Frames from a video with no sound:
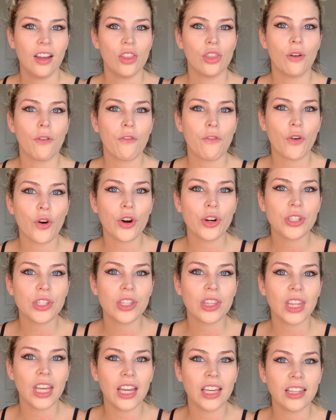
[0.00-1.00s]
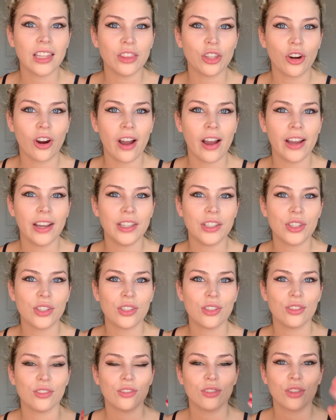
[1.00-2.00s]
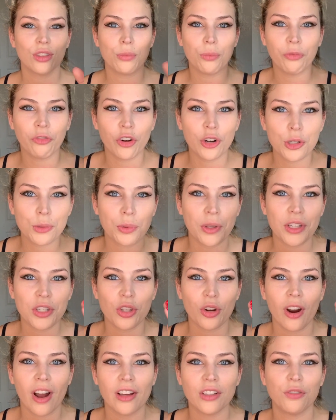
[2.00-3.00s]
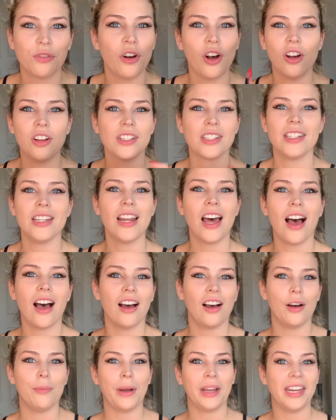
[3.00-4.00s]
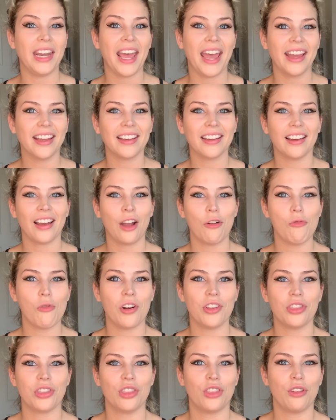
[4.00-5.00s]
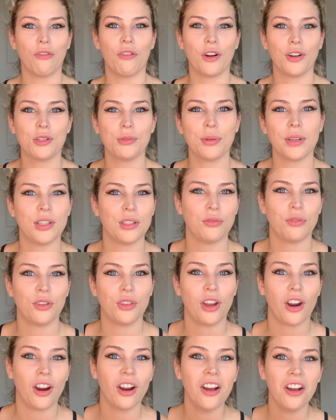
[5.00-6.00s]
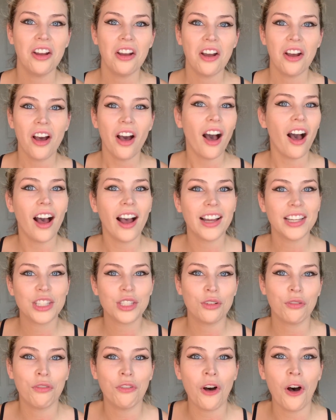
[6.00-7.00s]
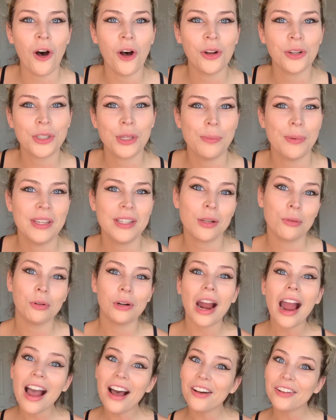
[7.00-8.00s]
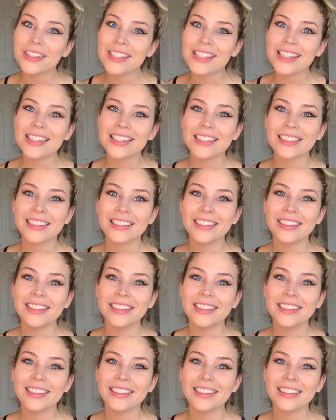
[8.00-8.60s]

the first place their eyes fall is not on my neck. I want the first place for their eyes to fall to be somewhere else.